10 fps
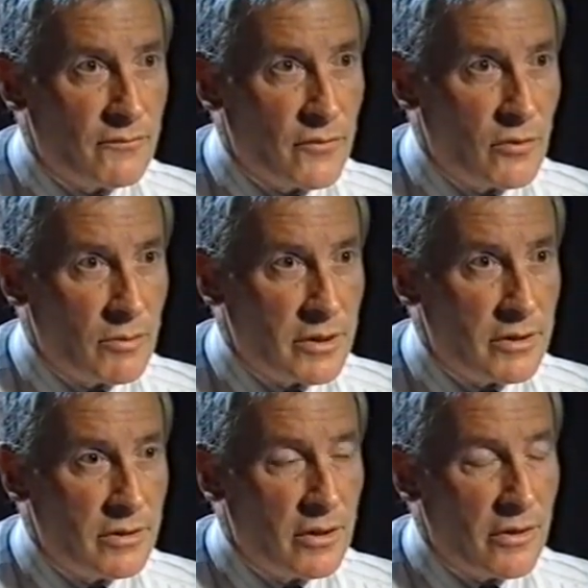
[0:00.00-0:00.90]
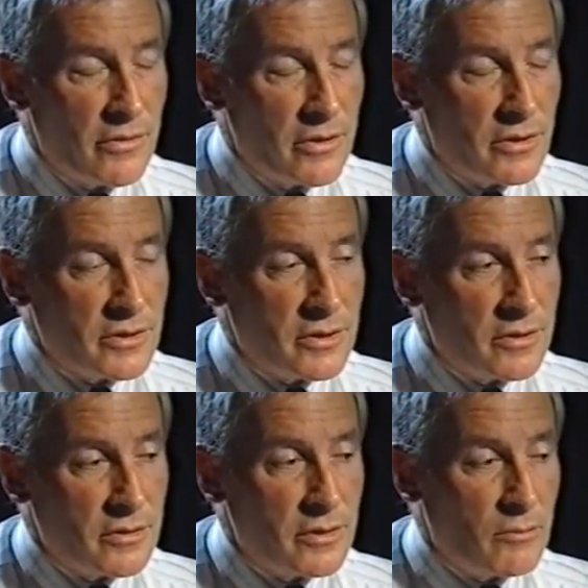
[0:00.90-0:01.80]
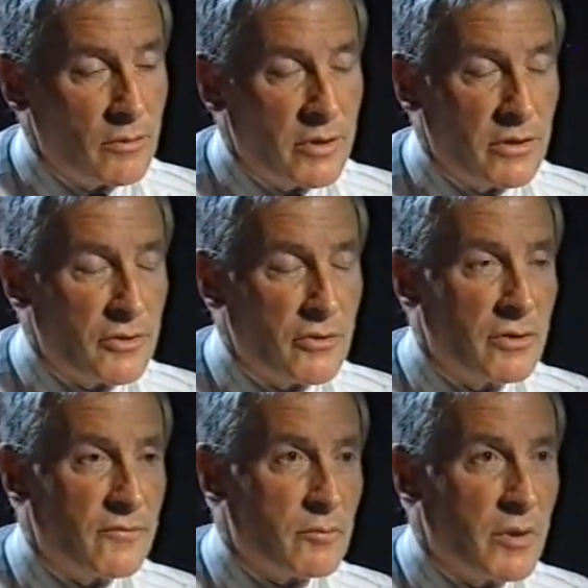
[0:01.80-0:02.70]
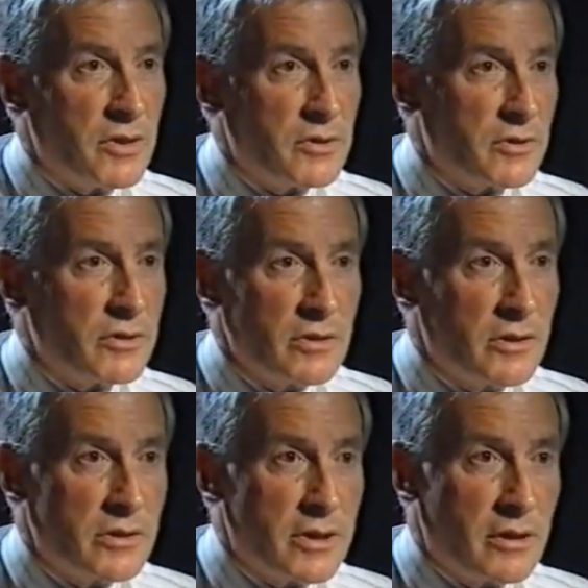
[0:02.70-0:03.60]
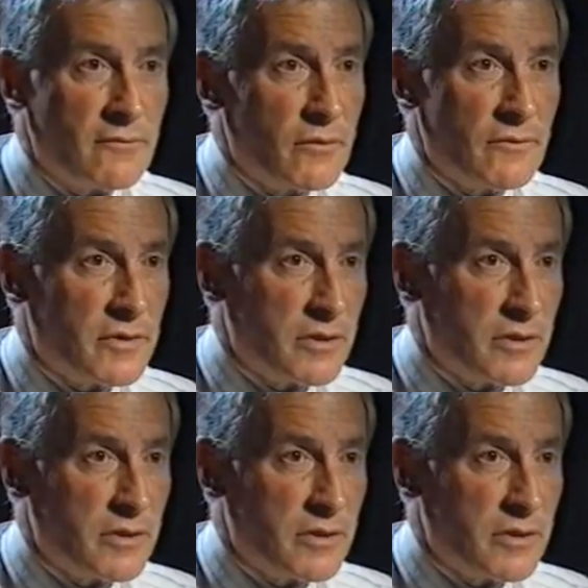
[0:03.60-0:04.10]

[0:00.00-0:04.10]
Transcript: verbally that it would mean the driver's wages and a tank full of